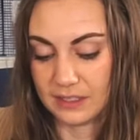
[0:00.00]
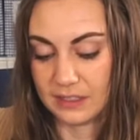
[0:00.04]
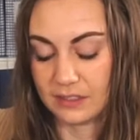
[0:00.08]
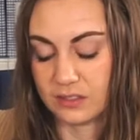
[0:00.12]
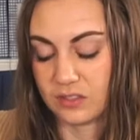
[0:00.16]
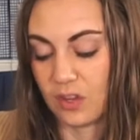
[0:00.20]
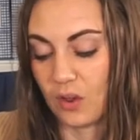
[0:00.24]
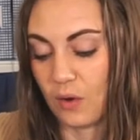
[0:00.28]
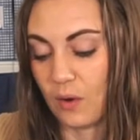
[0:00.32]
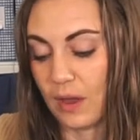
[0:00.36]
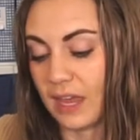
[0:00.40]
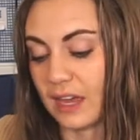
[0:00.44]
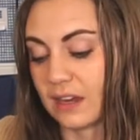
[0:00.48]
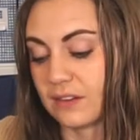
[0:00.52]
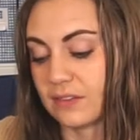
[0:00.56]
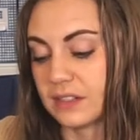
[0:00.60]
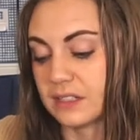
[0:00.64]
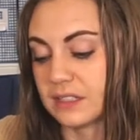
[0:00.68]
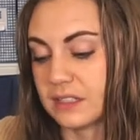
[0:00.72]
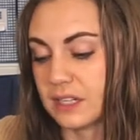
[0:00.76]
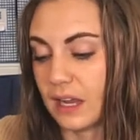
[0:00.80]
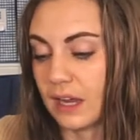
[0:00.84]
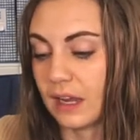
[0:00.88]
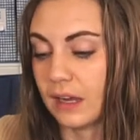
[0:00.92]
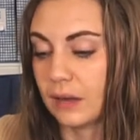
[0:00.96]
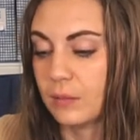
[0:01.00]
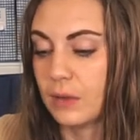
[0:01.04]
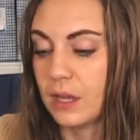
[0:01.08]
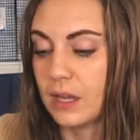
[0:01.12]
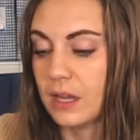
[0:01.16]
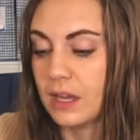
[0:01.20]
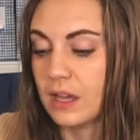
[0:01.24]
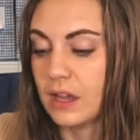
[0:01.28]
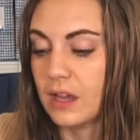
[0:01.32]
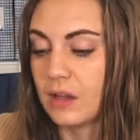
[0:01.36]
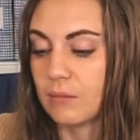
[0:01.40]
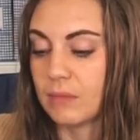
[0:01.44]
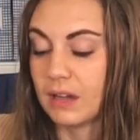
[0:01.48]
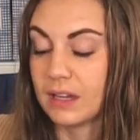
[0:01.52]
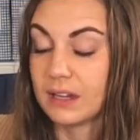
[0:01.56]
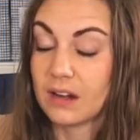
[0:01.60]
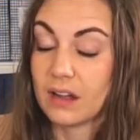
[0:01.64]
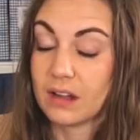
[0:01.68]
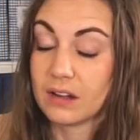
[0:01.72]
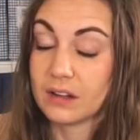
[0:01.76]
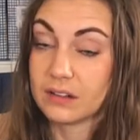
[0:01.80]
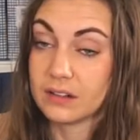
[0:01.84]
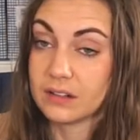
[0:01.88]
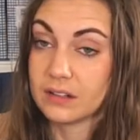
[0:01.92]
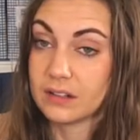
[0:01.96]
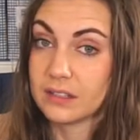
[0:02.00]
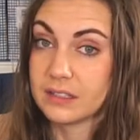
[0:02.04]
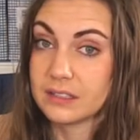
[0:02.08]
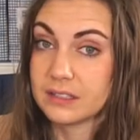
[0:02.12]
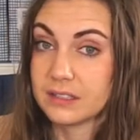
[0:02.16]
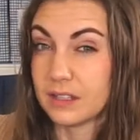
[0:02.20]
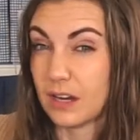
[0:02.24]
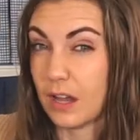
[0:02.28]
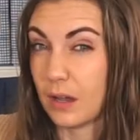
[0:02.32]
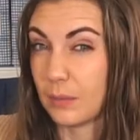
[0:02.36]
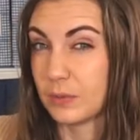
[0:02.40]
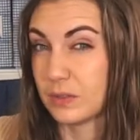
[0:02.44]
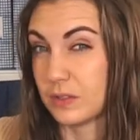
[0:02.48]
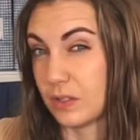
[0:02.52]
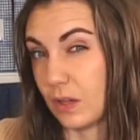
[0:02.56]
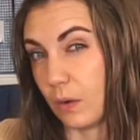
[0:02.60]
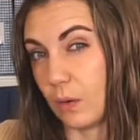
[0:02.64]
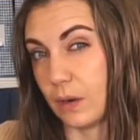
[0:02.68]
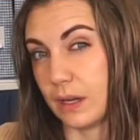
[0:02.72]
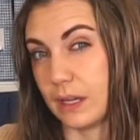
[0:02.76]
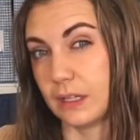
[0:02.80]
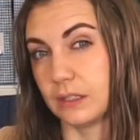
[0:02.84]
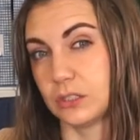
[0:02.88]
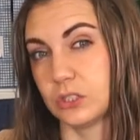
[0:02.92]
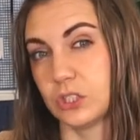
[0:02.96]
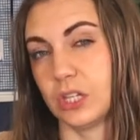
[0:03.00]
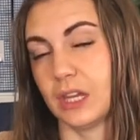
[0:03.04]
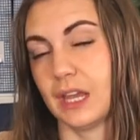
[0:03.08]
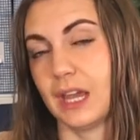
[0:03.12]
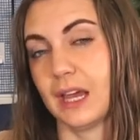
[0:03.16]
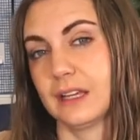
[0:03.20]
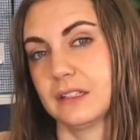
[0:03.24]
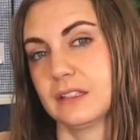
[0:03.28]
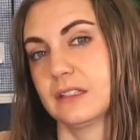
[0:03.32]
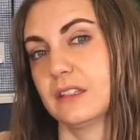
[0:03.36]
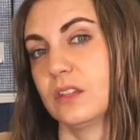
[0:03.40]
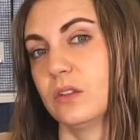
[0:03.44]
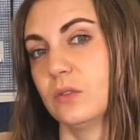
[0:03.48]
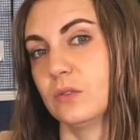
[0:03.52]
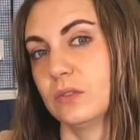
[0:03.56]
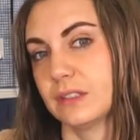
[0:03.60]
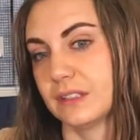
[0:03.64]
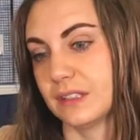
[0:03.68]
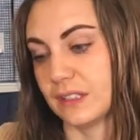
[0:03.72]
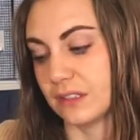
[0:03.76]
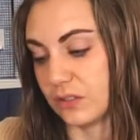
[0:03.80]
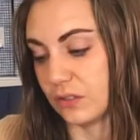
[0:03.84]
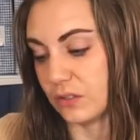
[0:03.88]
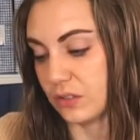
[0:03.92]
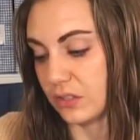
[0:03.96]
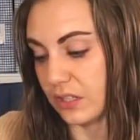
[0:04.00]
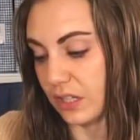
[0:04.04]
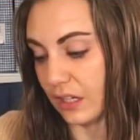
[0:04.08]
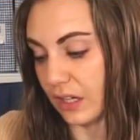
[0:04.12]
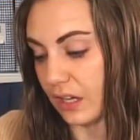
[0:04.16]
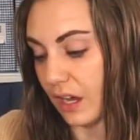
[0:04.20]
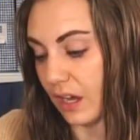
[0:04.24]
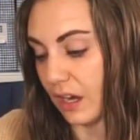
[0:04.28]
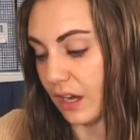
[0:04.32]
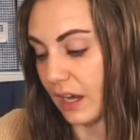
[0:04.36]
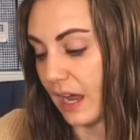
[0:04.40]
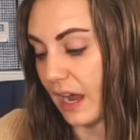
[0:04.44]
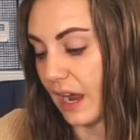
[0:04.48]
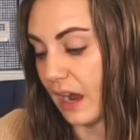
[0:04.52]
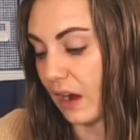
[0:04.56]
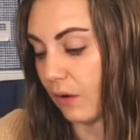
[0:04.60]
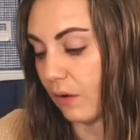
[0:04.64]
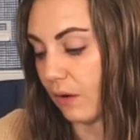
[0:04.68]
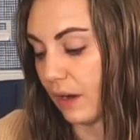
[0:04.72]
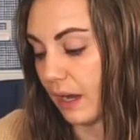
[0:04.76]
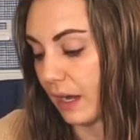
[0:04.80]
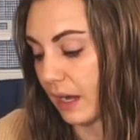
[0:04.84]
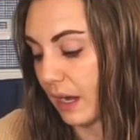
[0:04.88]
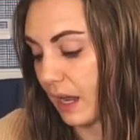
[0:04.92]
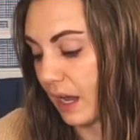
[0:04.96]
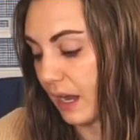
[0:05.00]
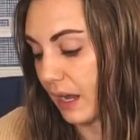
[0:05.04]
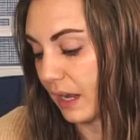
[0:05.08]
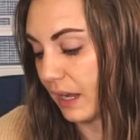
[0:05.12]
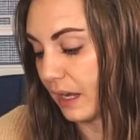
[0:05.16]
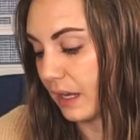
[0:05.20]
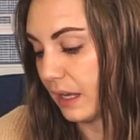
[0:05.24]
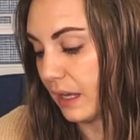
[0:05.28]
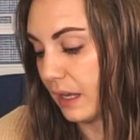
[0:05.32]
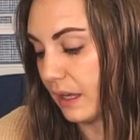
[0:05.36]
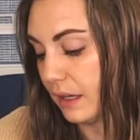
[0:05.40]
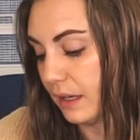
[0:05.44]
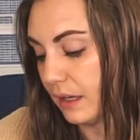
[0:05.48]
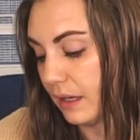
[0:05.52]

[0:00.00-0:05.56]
So every time my daughter stops sewing, she has to use scissors to cut it out, and I